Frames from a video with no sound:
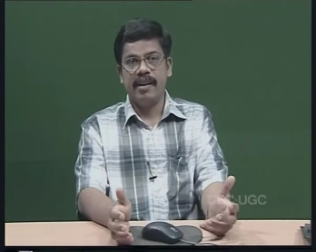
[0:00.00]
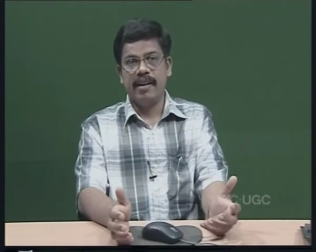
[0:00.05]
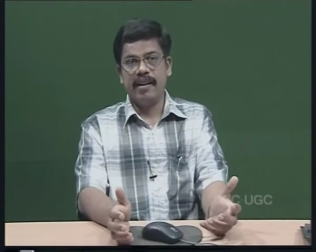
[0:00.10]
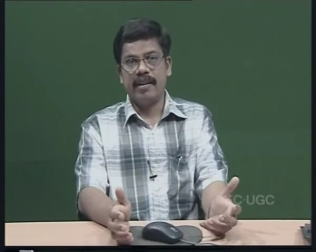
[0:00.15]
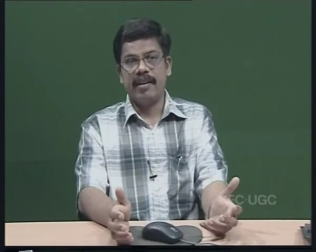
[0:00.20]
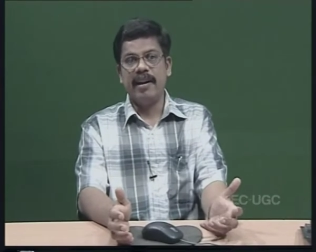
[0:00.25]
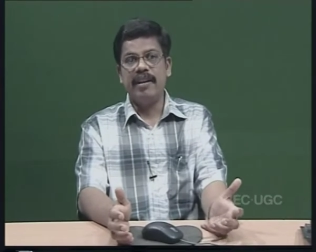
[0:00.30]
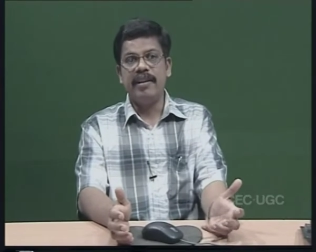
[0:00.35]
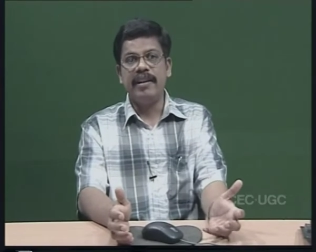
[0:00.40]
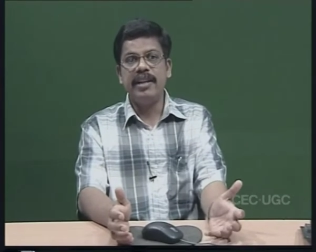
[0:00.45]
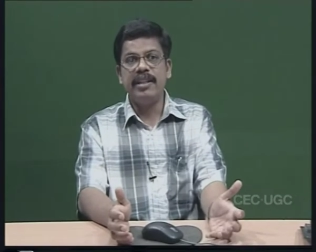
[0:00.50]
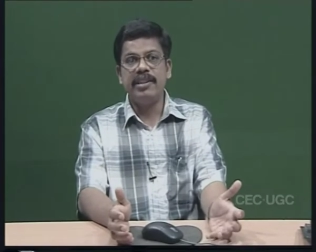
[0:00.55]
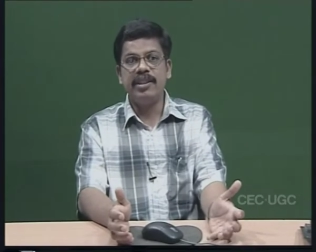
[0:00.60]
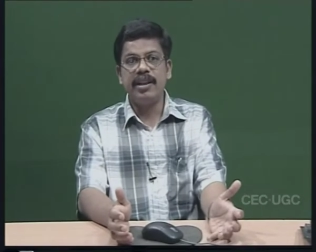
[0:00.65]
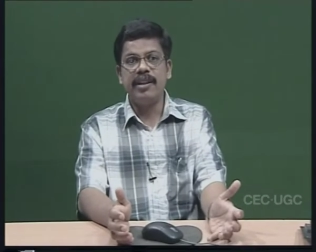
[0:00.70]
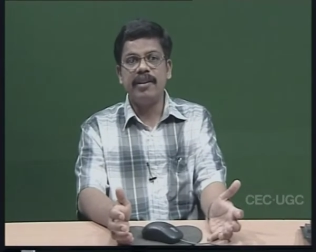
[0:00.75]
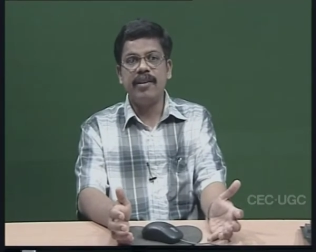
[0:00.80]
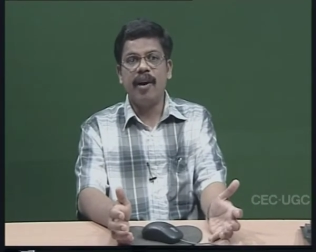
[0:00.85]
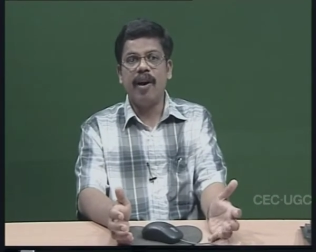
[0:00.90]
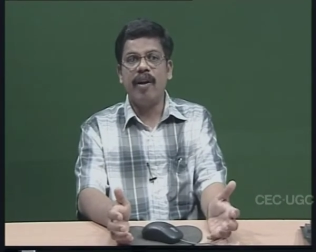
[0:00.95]

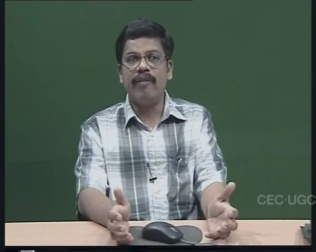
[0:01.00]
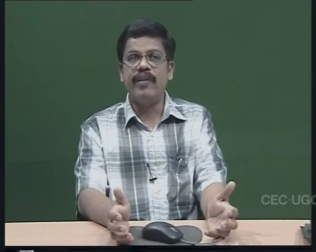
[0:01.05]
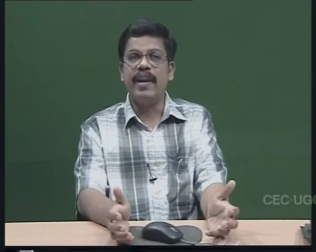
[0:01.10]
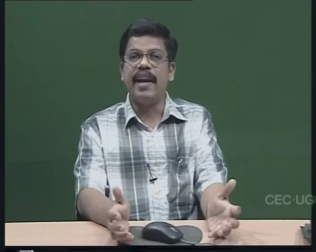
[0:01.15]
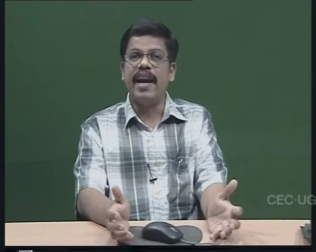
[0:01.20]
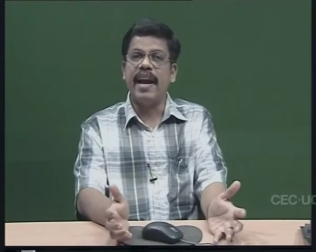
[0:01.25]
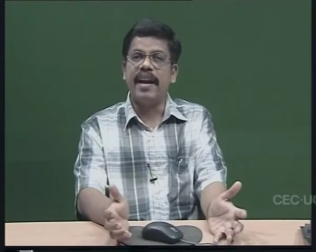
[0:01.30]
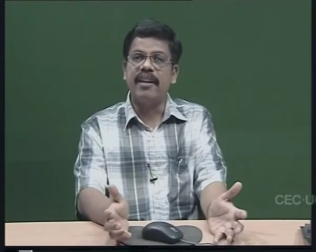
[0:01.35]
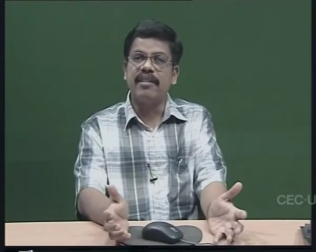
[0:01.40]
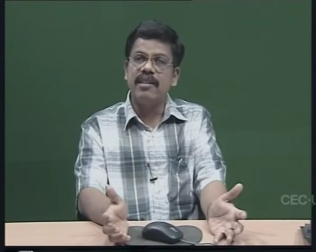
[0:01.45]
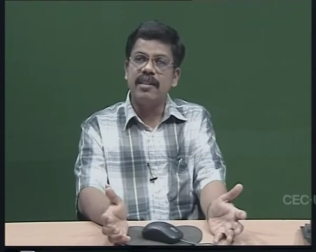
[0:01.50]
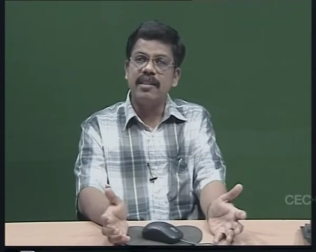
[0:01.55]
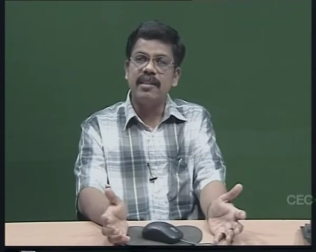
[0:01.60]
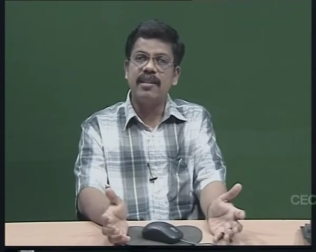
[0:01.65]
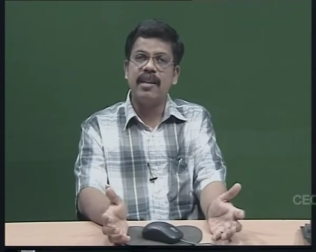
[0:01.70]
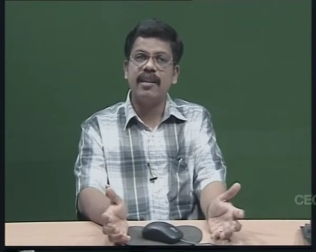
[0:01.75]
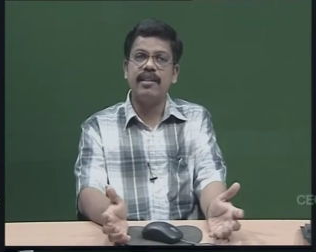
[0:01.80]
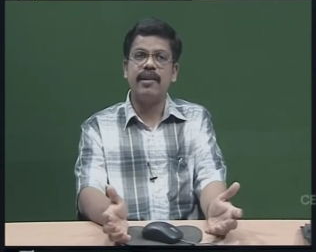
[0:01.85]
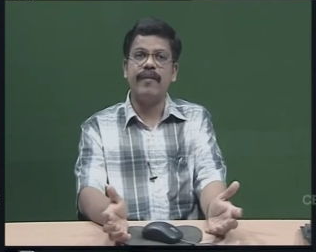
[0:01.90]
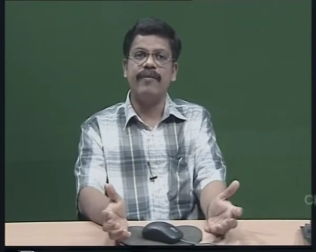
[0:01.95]
condition of the
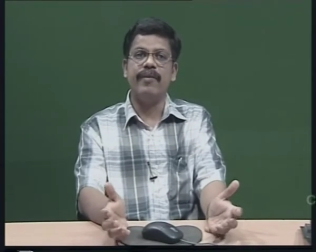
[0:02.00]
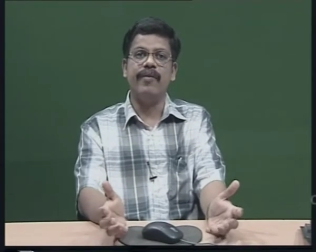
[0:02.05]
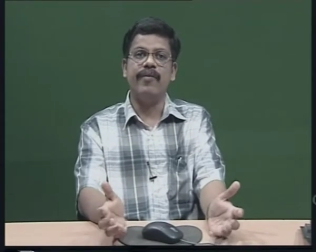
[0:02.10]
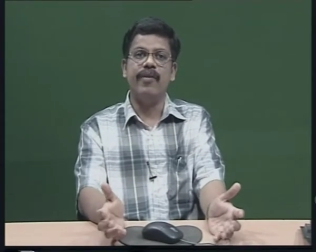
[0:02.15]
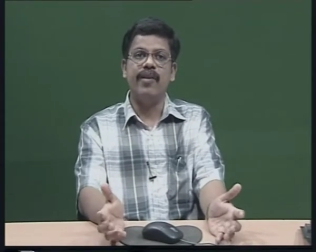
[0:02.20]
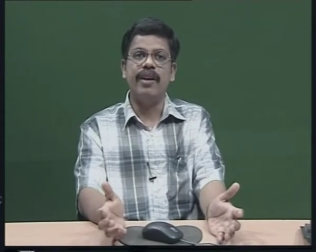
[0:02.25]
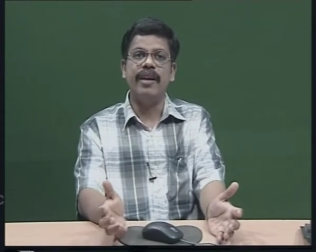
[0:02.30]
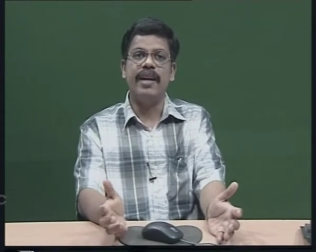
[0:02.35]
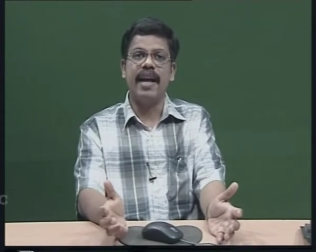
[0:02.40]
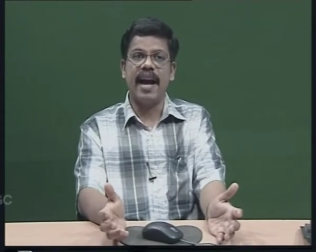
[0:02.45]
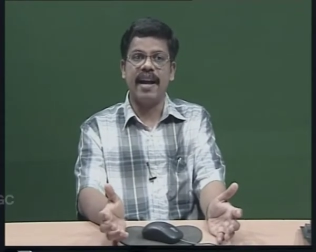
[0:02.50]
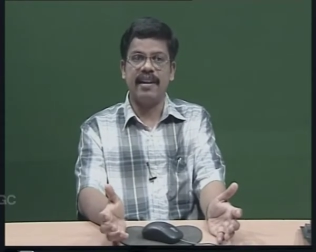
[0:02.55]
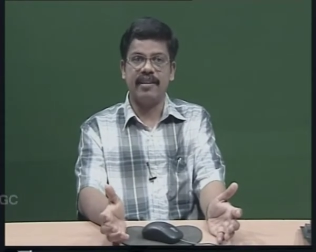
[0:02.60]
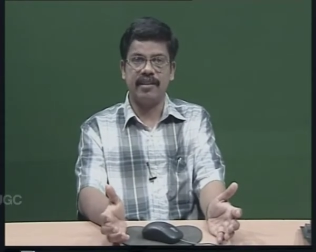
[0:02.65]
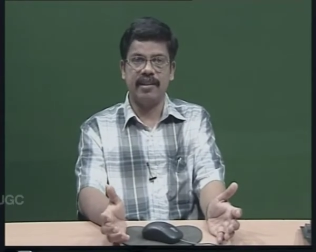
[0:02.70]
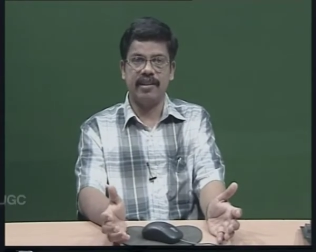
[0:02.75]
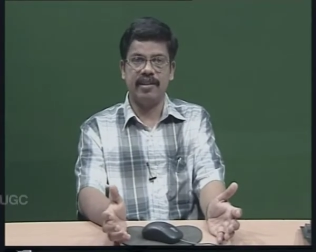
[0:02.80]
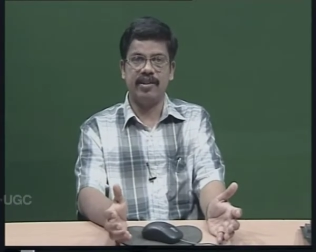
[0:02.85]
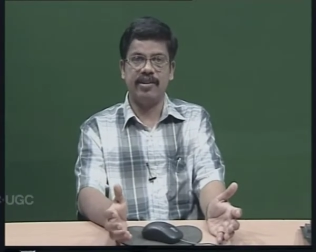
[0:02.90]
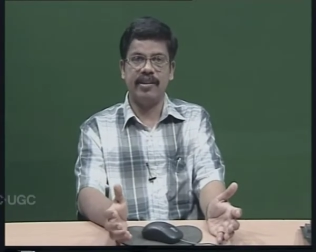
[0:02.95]
existence of the world as
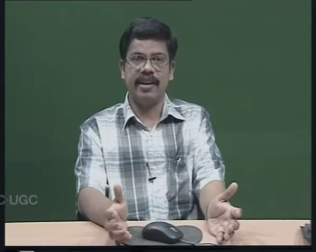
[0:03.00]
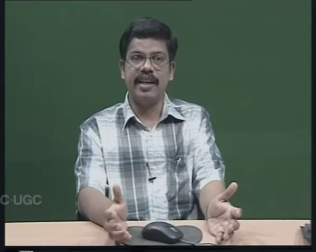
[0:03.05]
such.